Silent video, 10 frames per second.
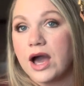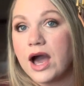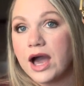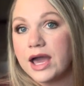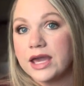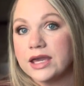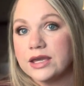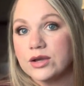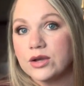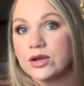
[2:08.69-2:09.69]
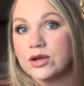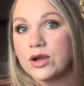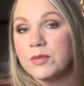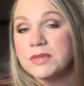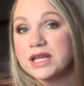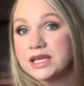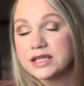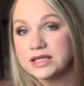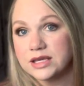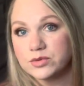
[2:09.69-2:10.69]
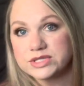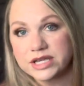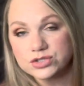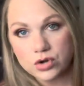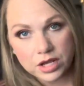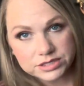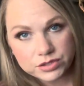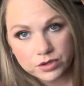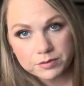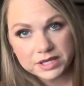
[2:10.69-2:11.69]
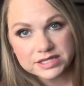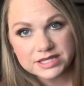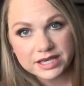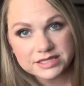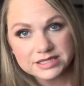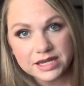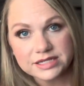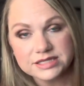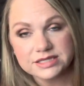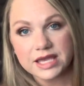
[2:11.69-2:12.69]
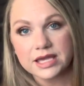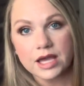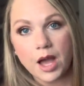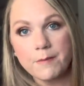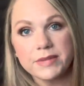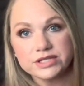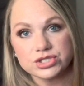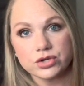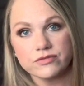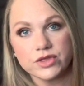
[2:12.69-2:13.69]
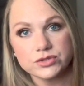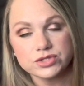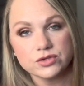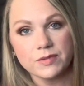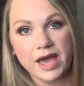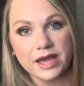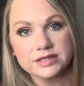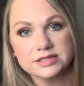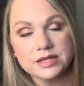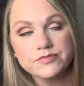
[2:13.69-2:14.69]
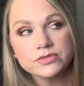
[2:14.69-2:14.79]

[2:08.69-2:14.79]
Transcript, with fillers: I immediately was like drawn to it because like I said, it's like a mixture of those two bags.